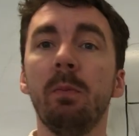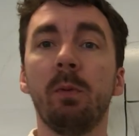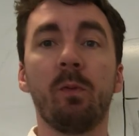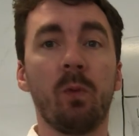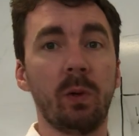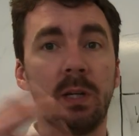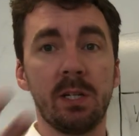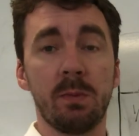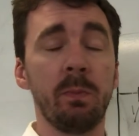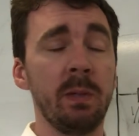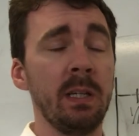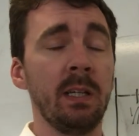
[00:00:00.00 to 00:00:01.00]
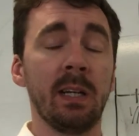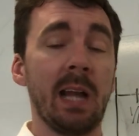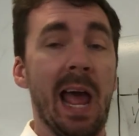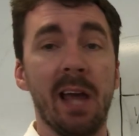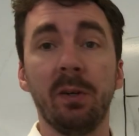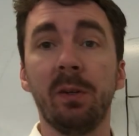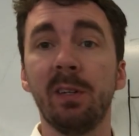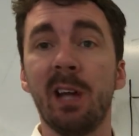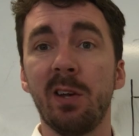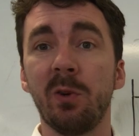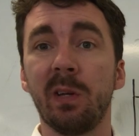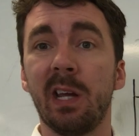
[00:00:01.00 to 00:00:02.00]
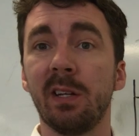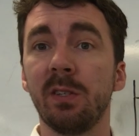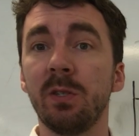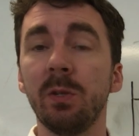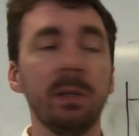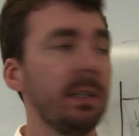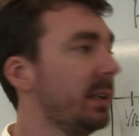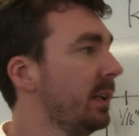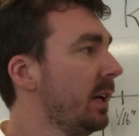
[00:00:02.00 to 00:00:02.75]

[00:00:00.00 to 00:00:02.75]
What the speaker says: before you get to being an adult not knowing how to do it.